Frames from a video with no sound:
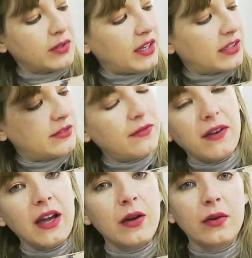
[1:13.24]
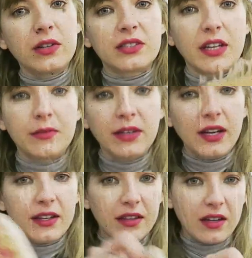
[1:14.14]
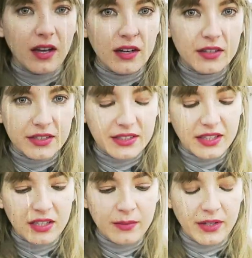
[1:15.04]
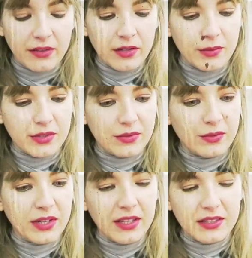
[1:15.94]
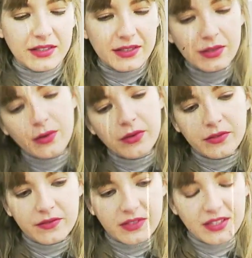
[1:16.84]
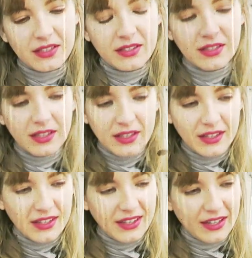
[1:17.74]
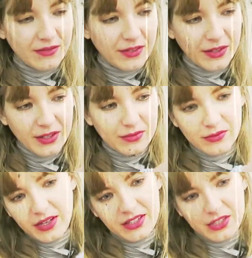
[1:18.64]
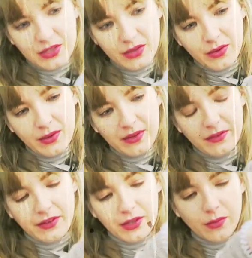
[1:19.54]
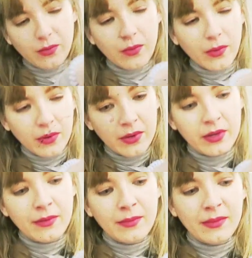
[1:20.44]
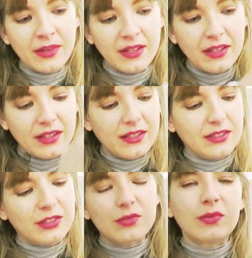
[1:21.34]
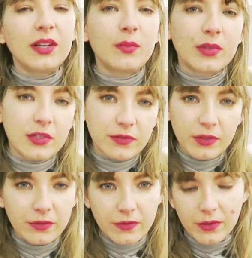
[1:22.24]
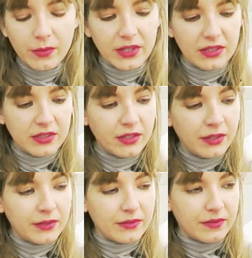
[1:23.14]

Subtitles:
one has flowers. I really like the color scheme. I thought it was really soft and very retro and very warm. Just really beautiful for winter.